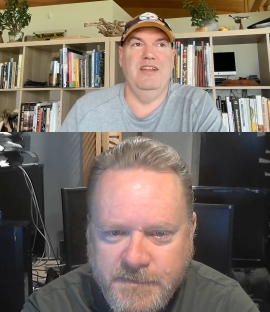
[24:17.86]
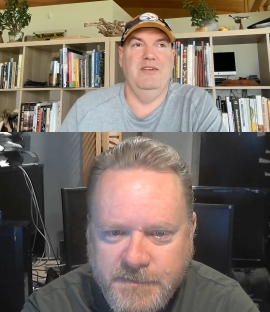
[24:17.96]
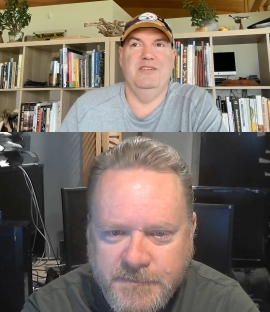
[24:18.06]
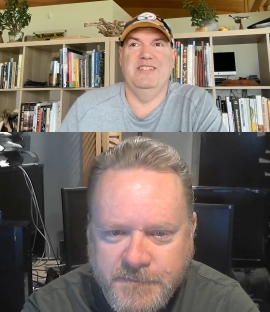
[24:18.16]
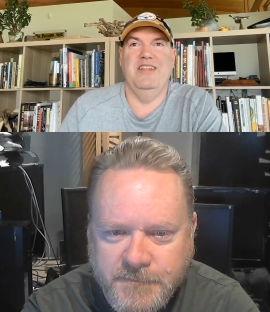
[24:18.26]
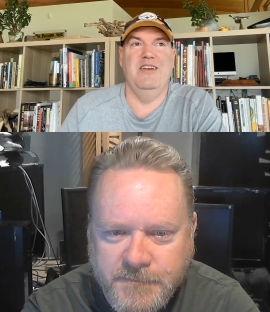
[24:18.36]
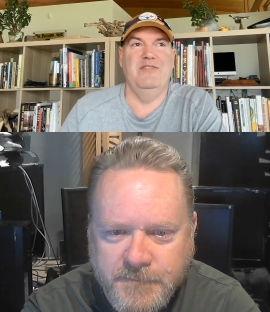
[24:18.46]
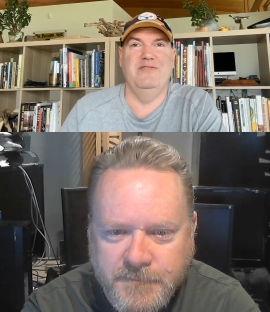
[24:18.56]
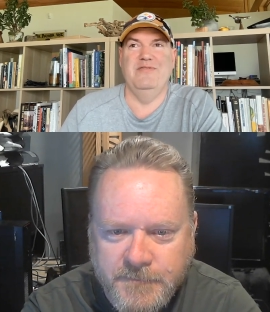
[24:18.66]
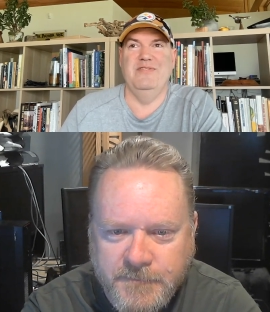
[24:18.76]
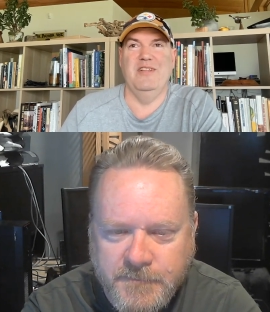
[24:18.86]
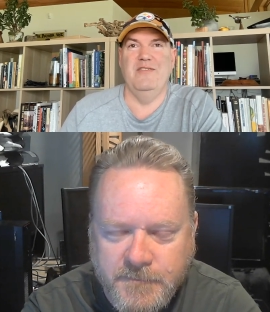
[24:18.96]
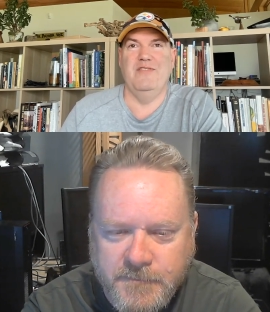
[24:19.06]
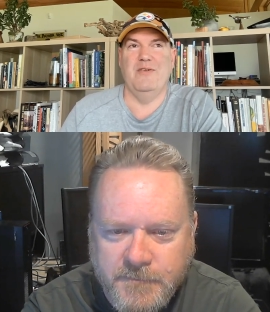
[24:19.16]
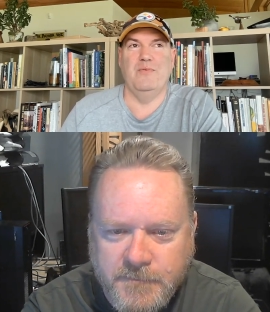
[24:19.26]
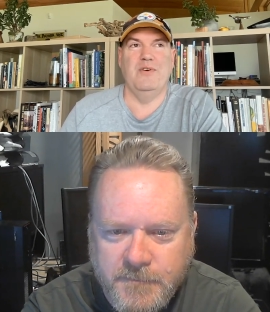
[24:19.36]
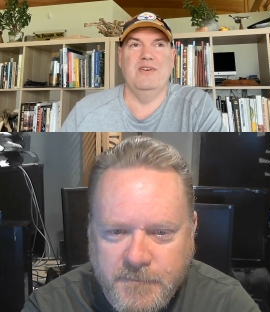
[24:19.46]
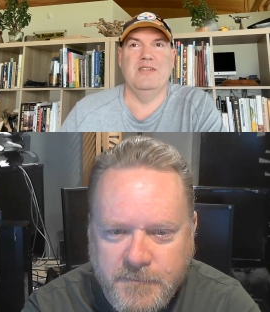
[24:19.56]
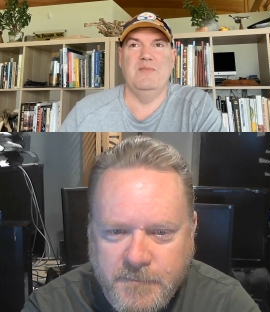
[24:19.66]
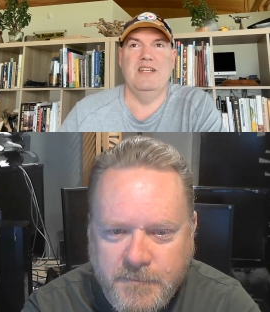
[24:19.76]
Speaker 1: There's none of none of our
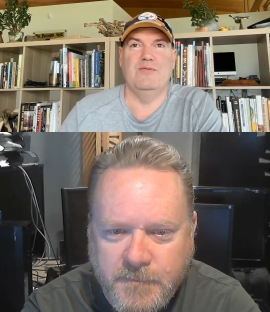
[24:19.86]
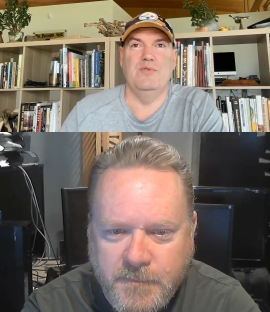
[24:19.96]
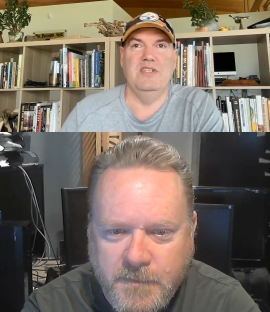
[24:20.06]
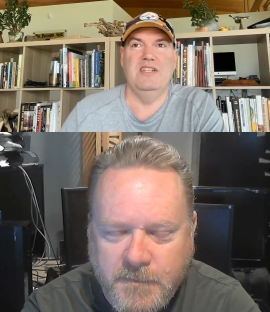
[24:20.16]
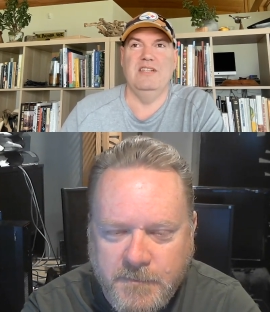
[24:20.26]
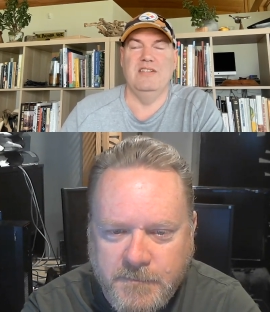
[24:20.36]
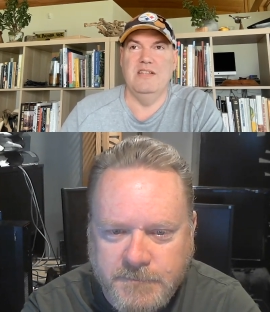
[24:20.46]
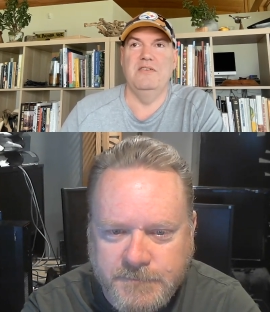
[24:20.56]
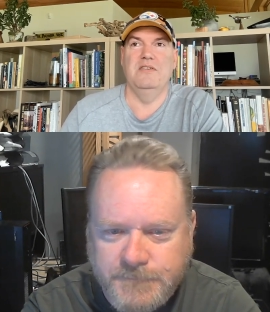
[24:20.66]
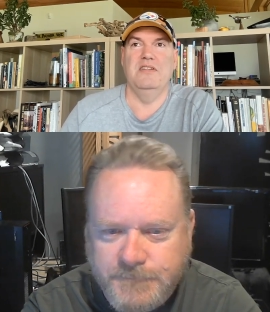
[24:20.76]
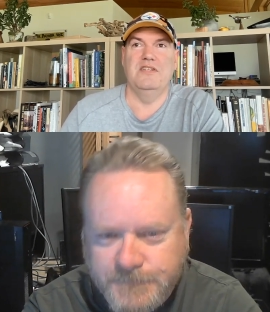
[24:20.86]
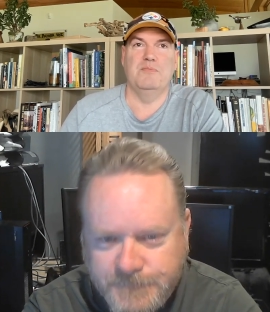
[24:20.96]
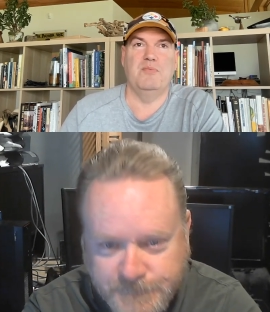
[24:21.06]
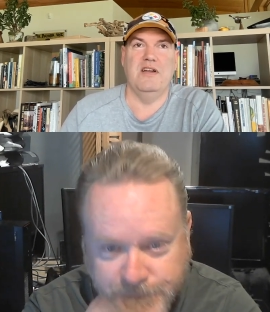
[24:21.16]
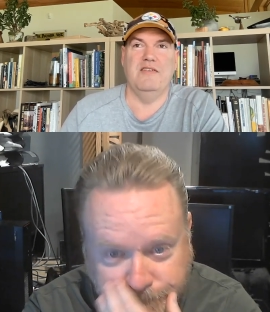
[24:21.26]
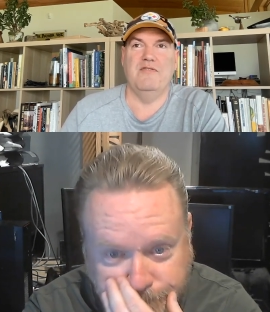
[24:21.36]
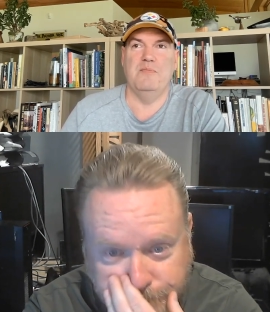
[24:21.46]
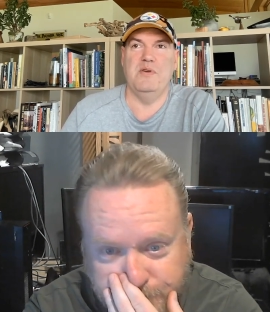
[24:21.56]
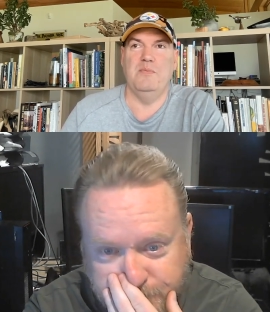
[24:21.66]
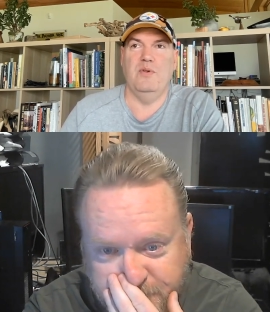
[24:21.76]
words. I mean, it's really literally just praying for
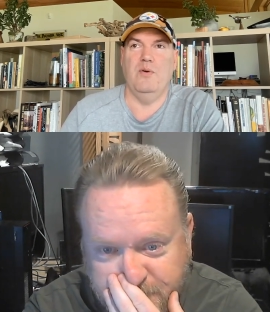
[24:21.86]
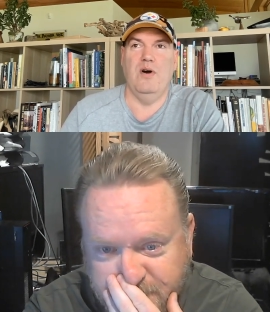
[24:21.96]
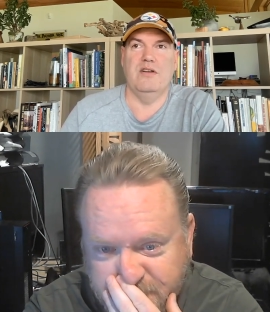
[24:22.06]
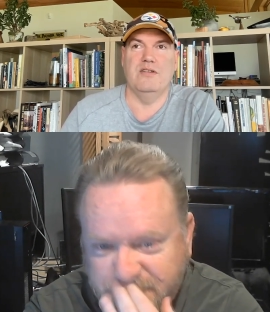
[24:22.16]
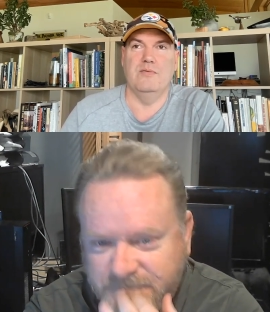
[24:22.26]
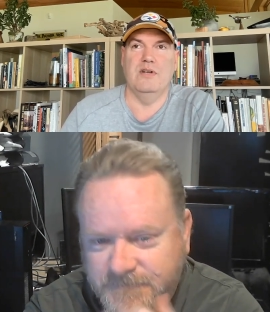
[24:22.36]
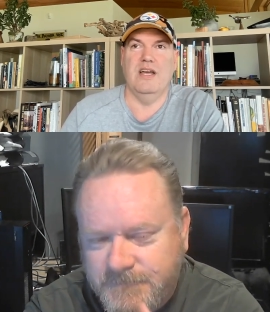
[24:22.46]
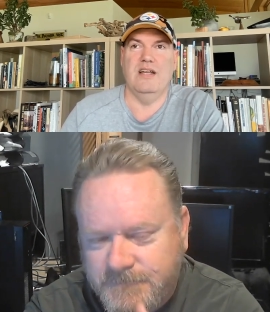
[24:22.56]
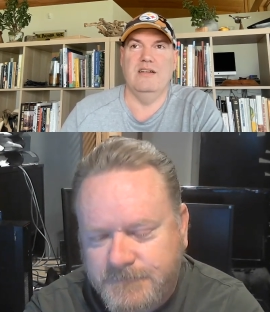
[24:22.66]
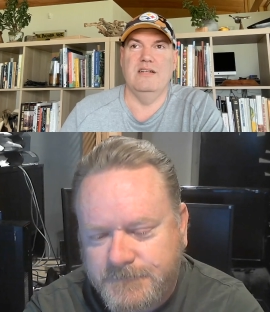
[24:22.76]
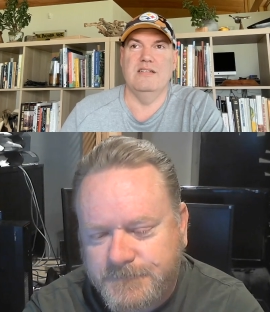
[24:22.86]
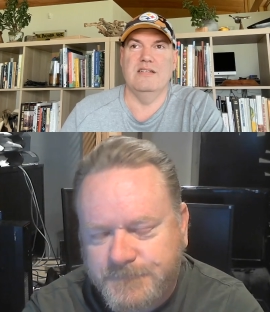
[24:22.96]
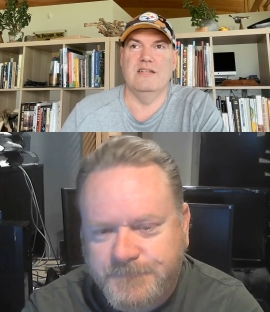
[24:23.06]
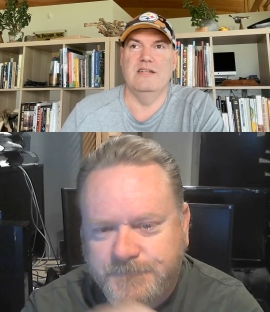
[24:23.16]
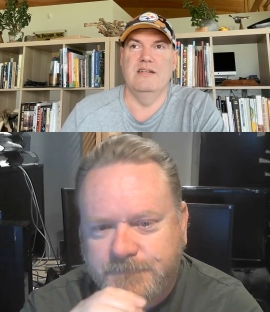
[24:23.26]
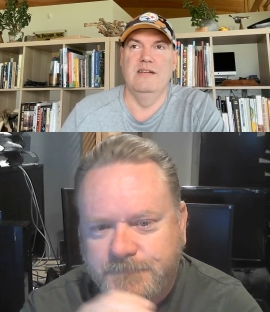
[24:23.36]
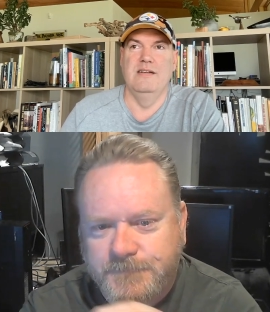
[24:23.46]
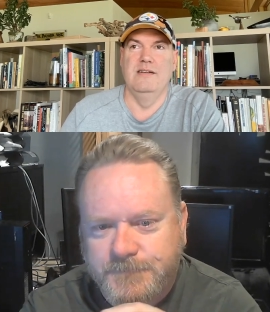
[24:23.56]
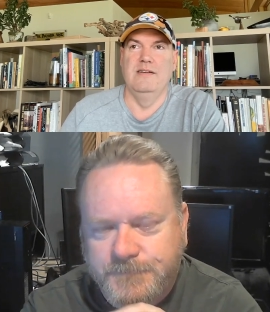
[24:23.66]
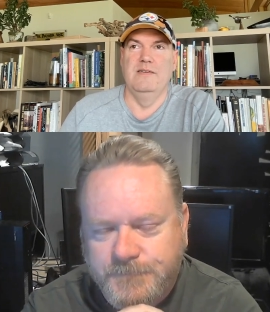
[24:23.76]
people and watching what God does, and
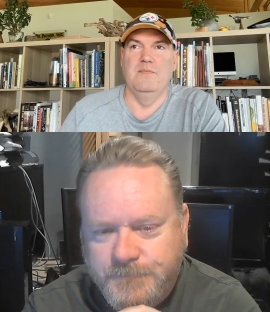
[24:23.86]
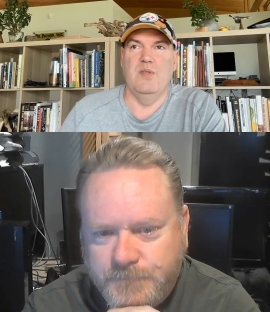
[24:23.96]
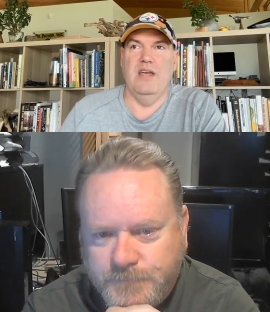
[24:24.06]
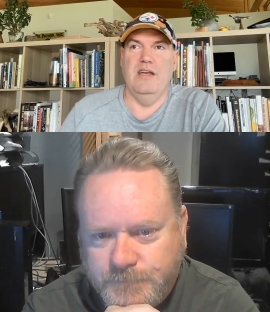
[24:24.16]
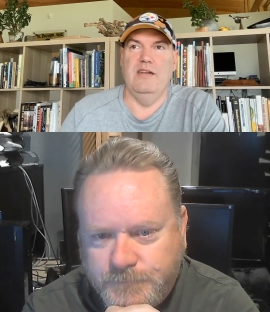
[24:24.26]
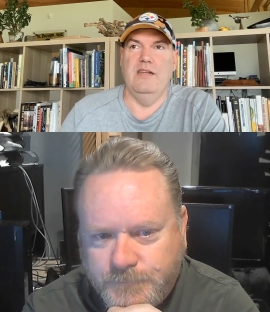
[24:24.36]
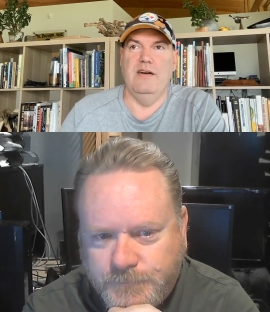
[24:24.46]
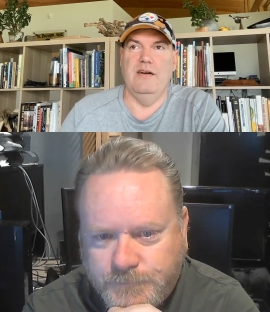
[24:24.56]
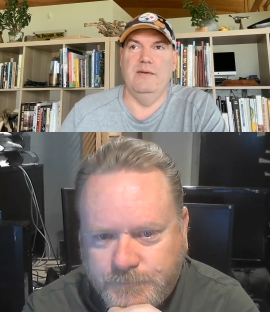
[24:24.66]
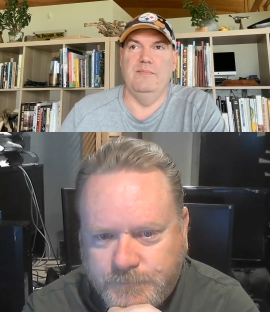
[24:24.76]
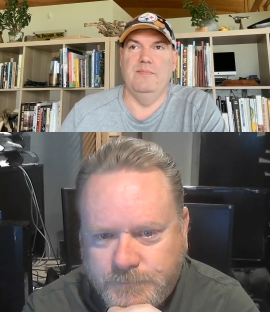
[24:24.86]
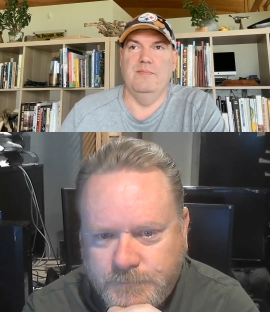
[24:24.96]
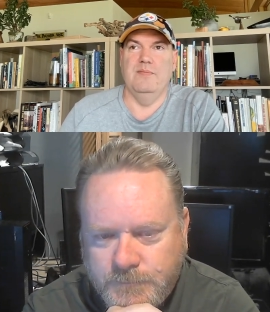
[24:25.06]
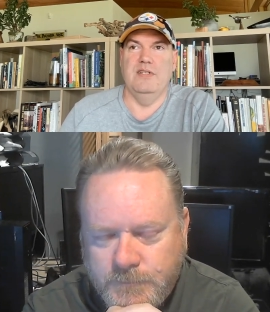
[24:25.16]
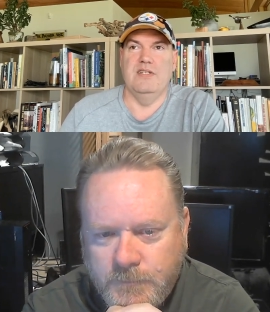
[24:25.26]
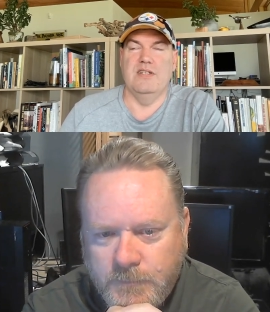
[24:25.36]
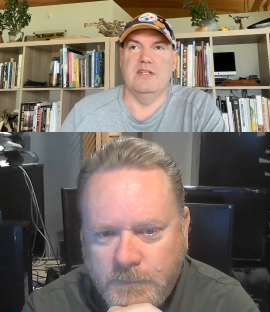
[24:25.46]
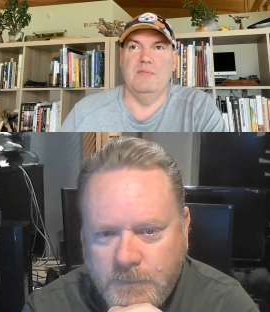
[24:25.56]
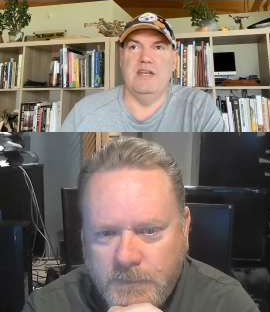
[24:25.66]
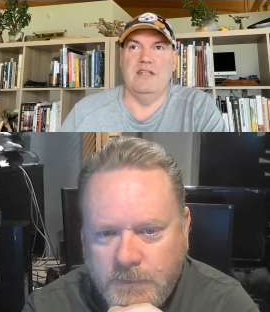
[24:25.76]
and uh, it's just
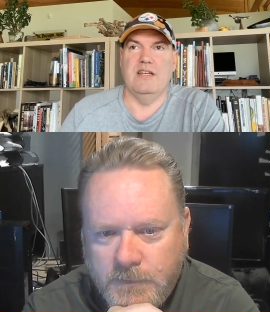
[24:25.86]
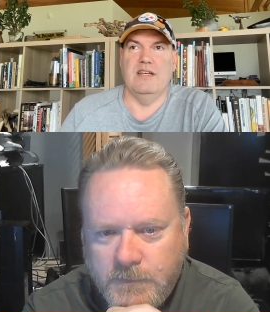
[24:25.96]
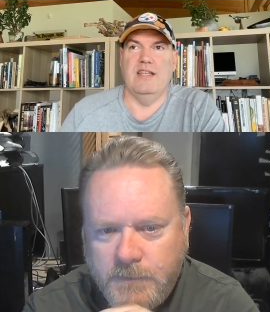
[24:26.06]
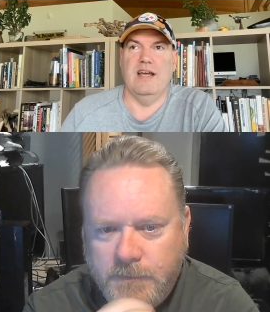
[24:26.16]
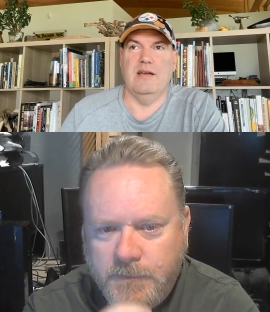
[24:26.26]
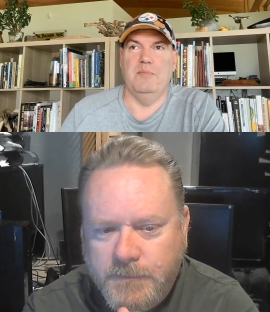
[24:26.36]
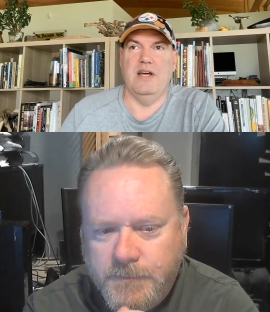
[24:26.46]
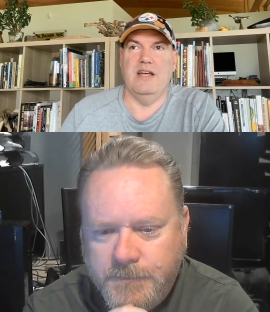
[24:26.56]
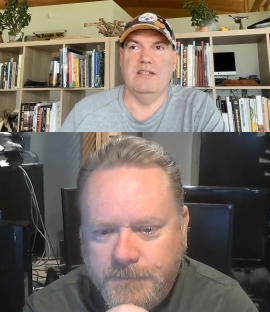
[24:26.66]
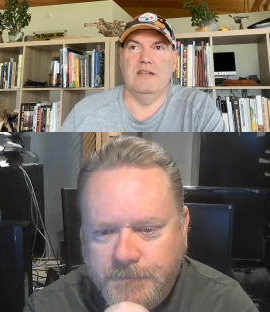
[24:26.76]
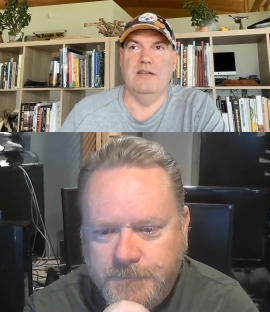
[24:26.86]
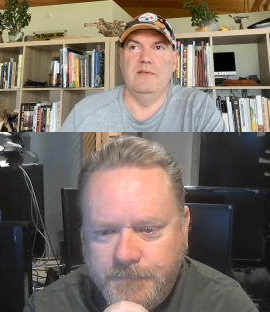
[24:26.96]
amazing in that capacity.